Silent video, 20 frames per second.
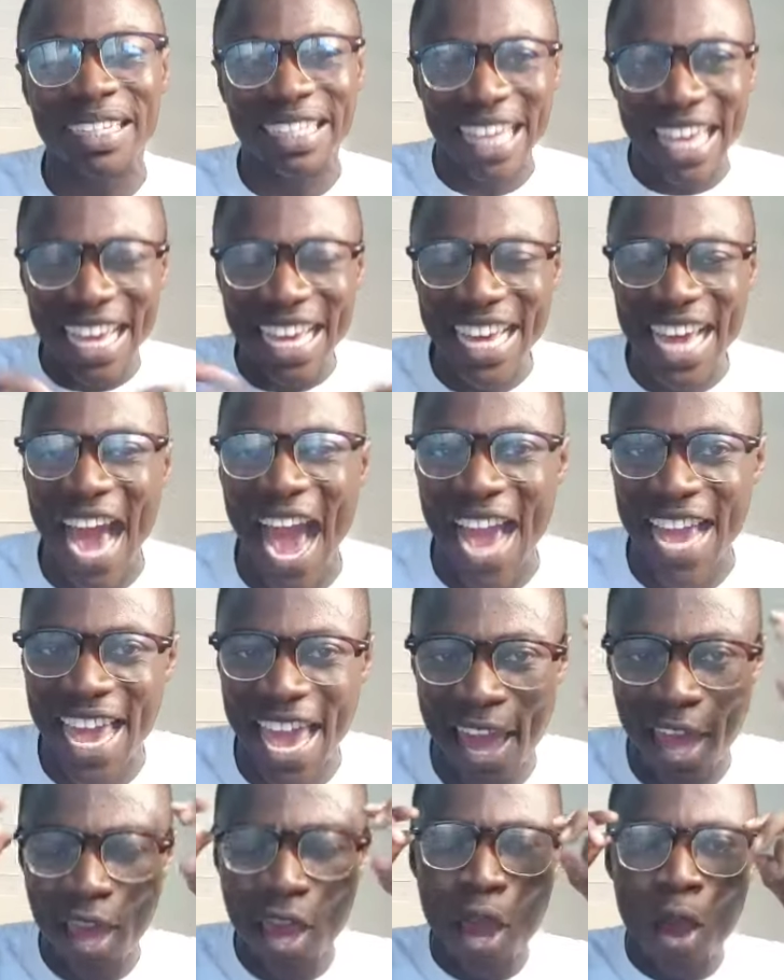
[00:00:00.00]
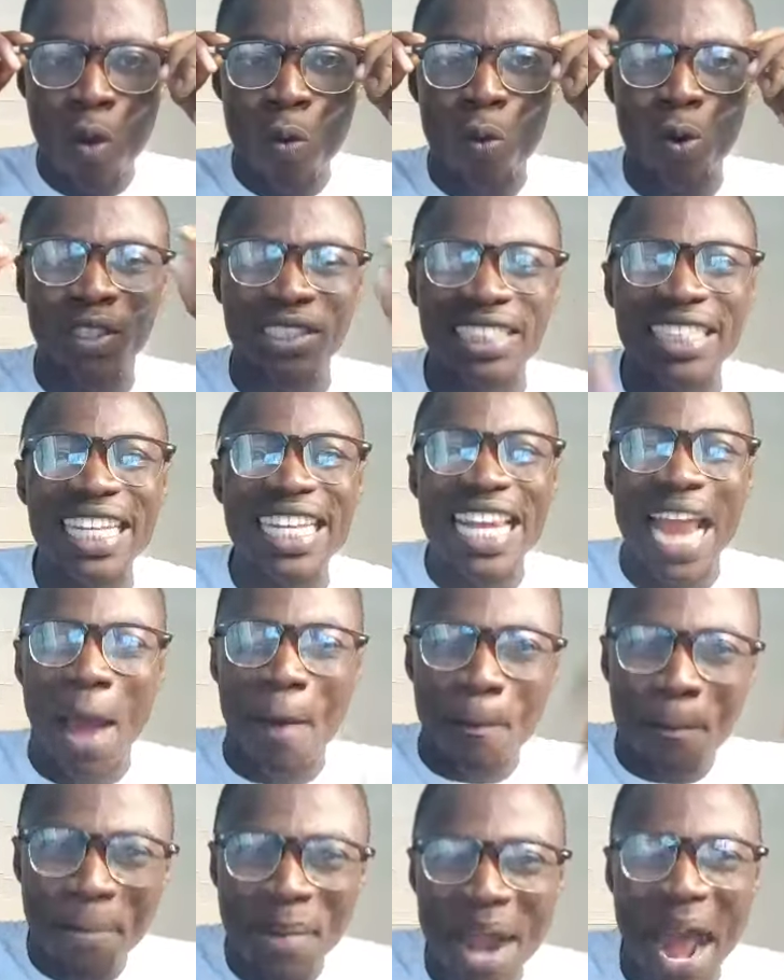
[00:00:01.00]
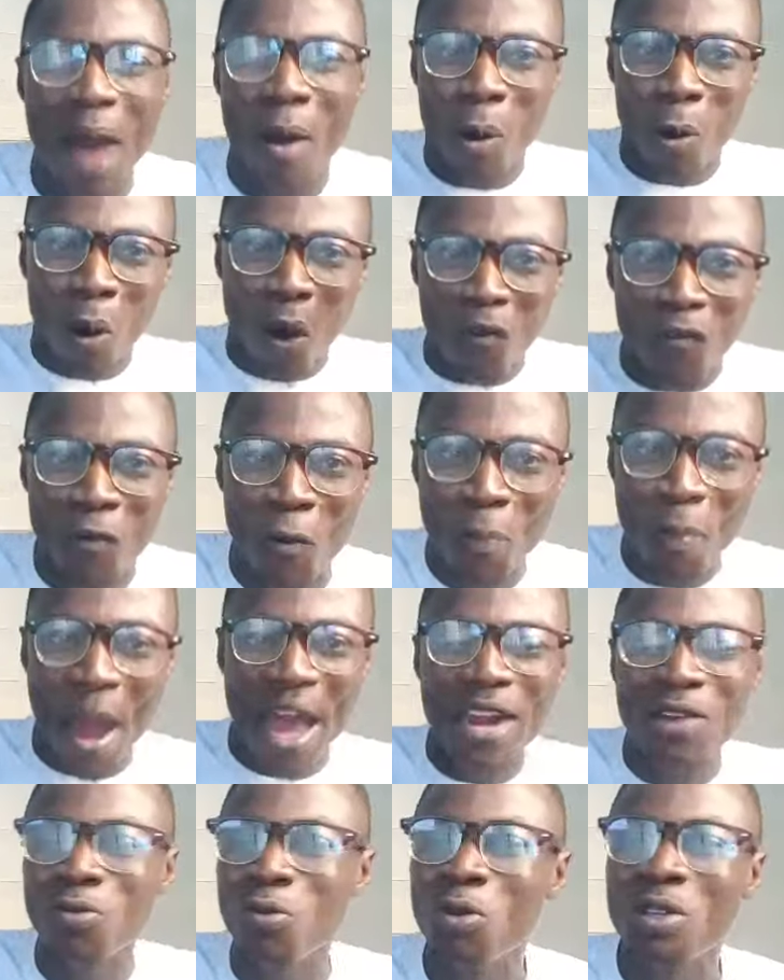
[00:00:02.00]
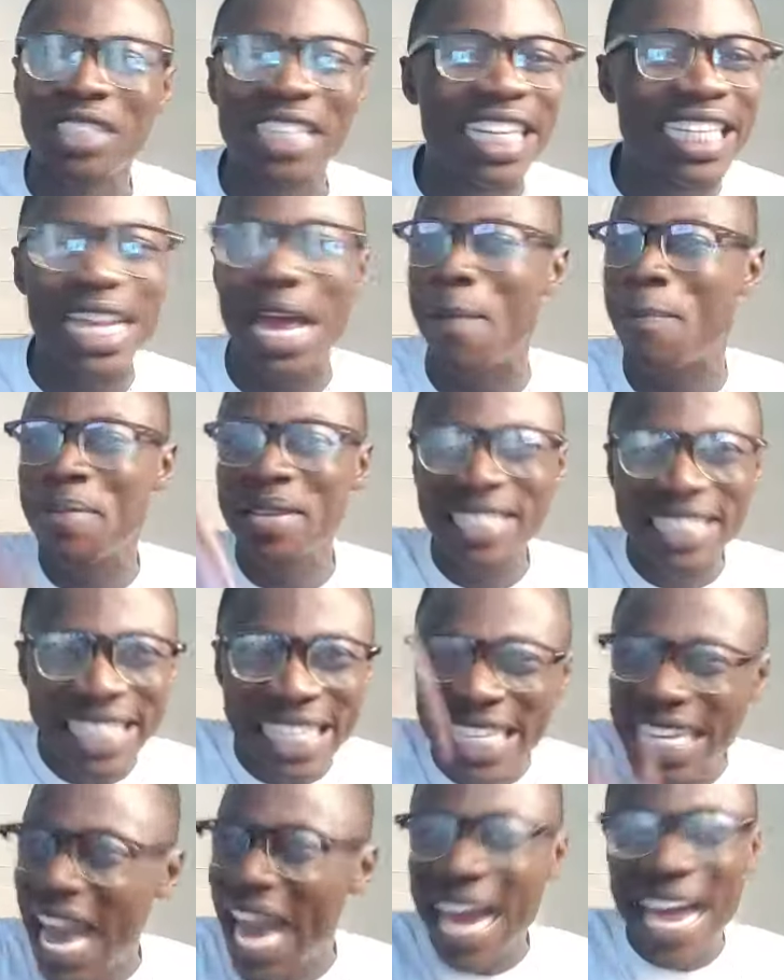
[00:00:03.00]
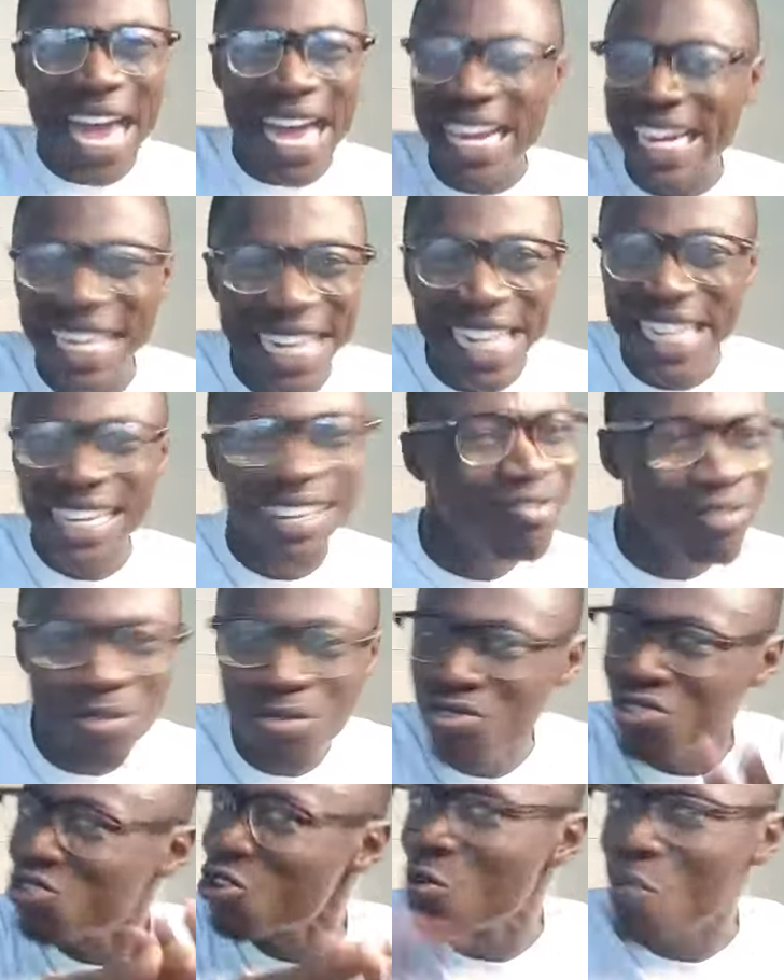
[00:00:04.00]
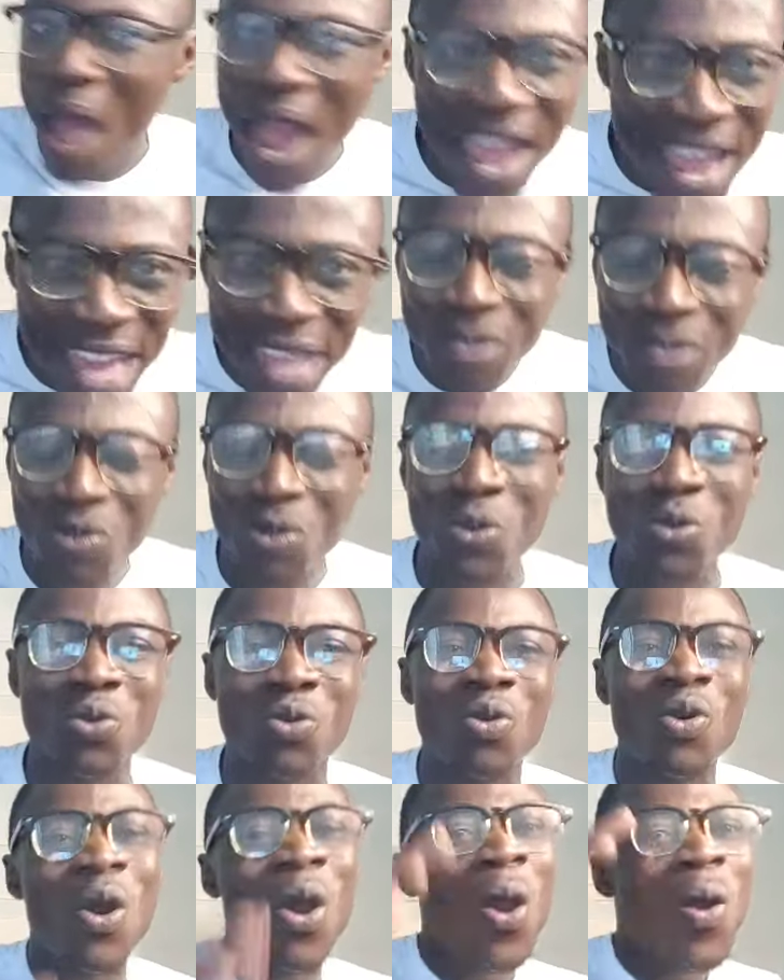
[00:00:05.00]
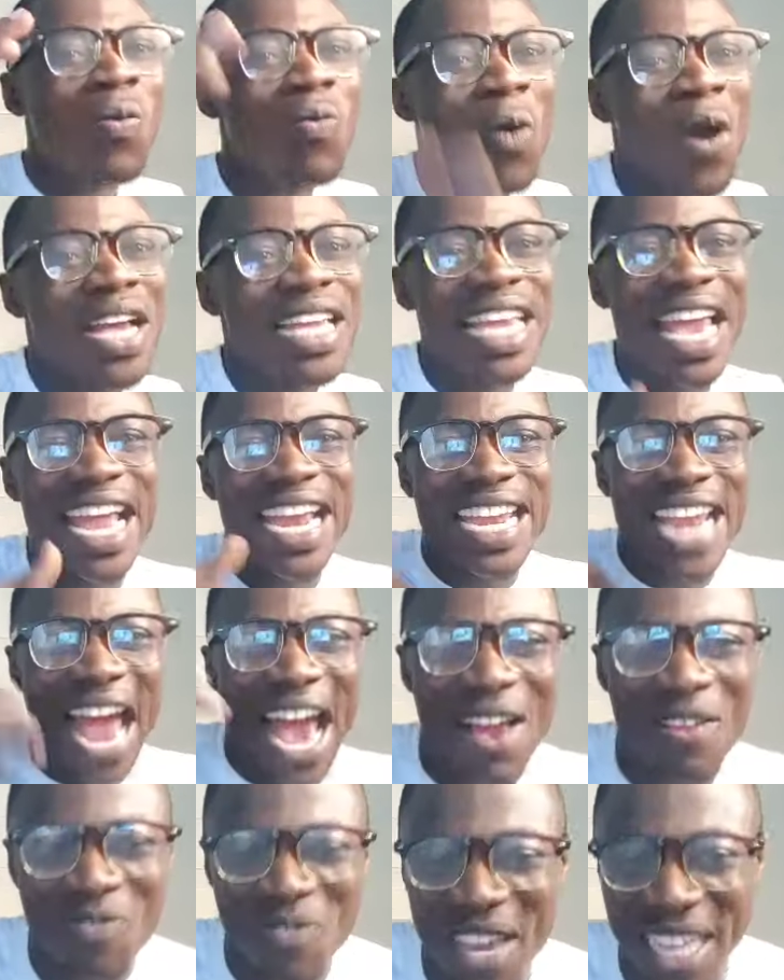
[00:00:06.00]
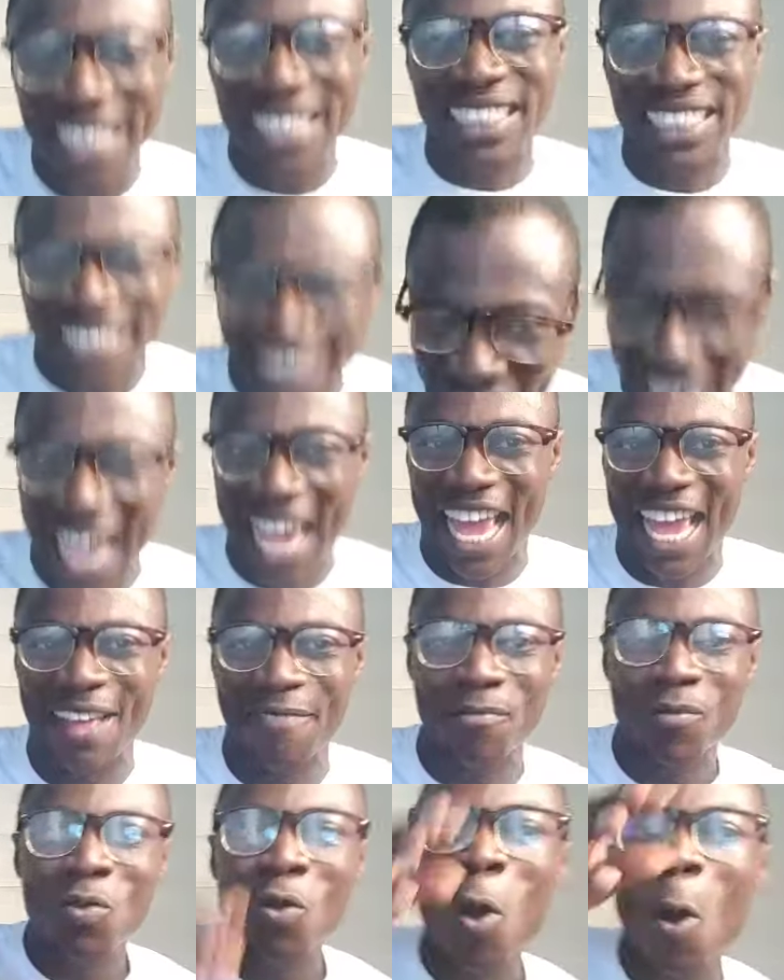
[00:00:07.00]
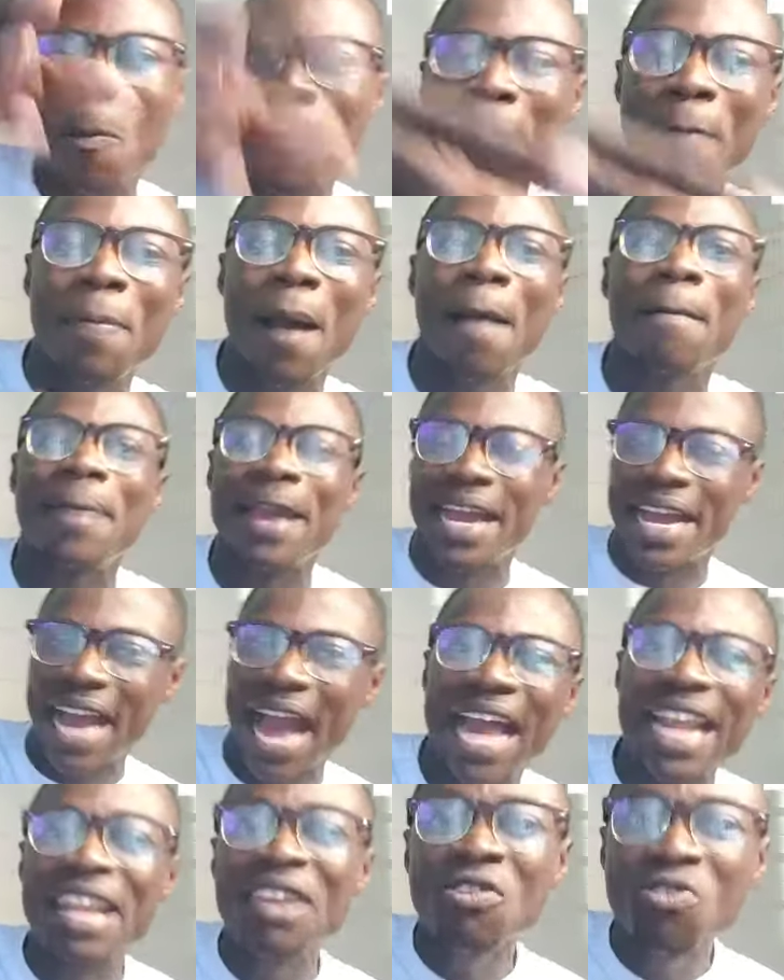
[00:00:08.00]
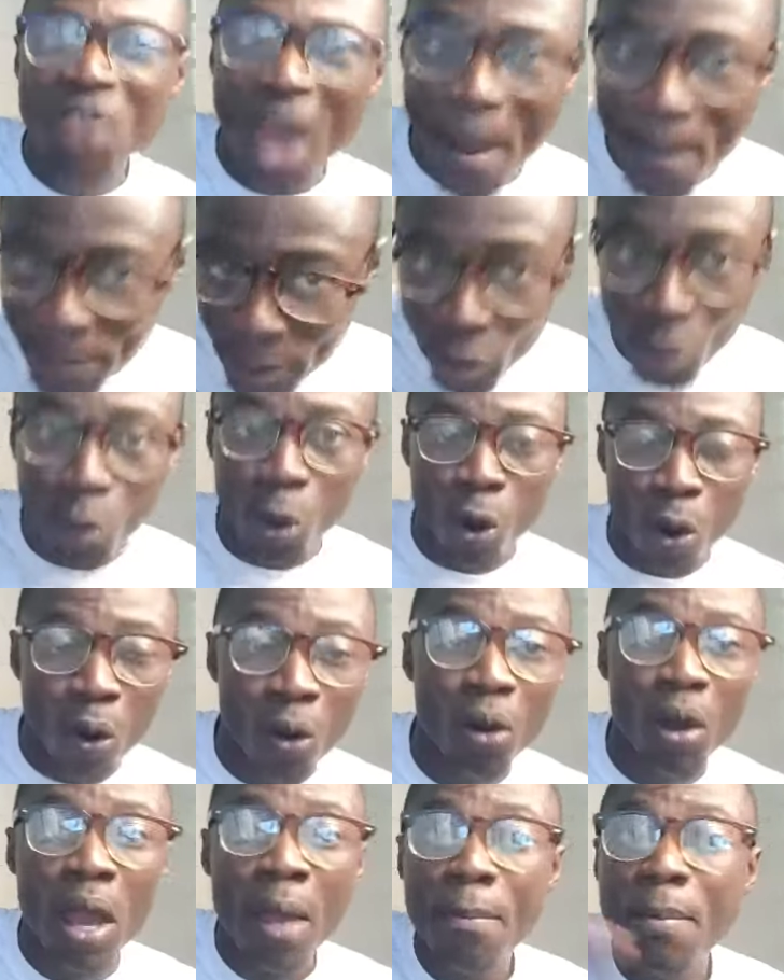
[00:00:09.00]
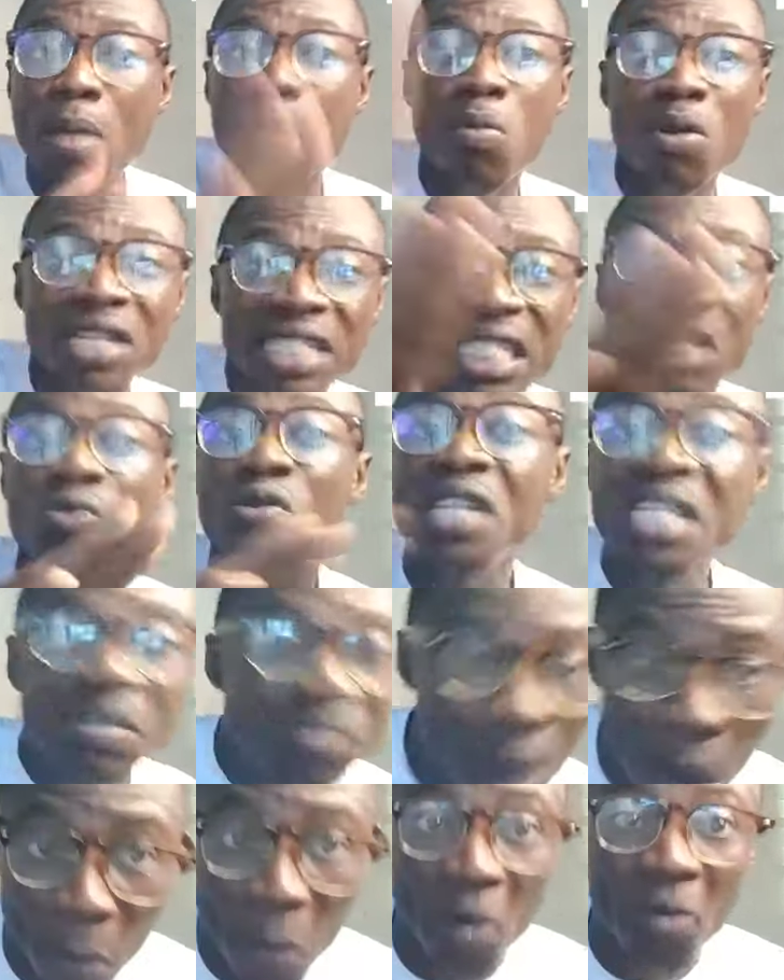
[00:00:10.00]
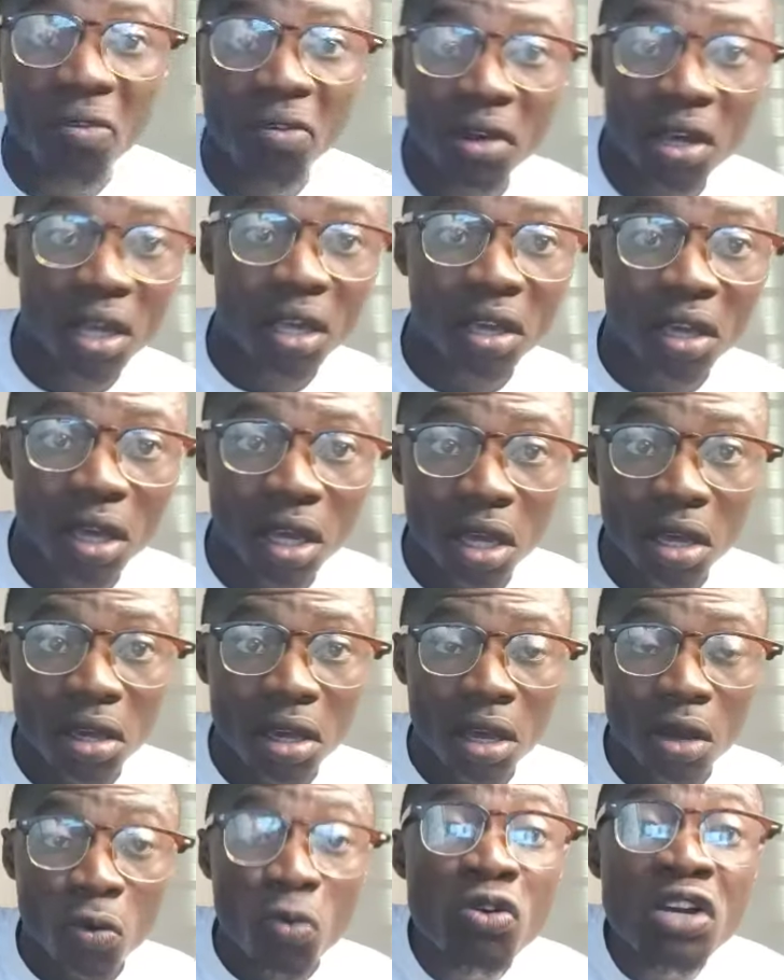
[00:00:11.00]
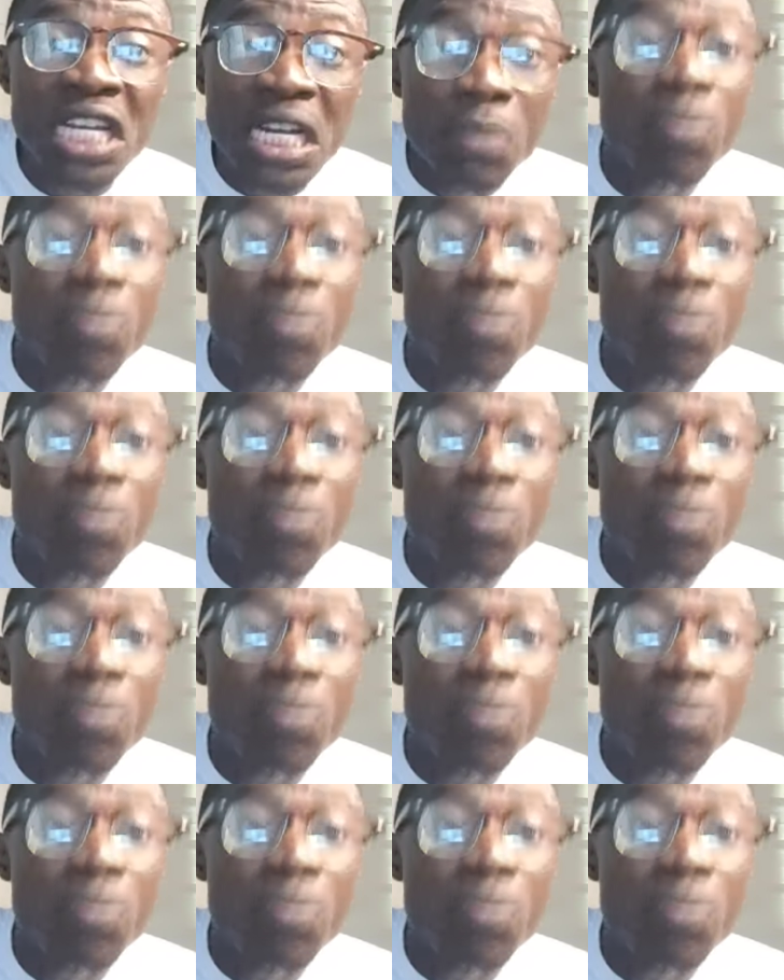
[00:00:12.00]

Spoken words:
King Kaye was saying a brow come for banning who said that Bissica Gary the good summer into no where ye're not Jane say or Beppa be canning you have been more me muddy winning mamma. Wouldn't you,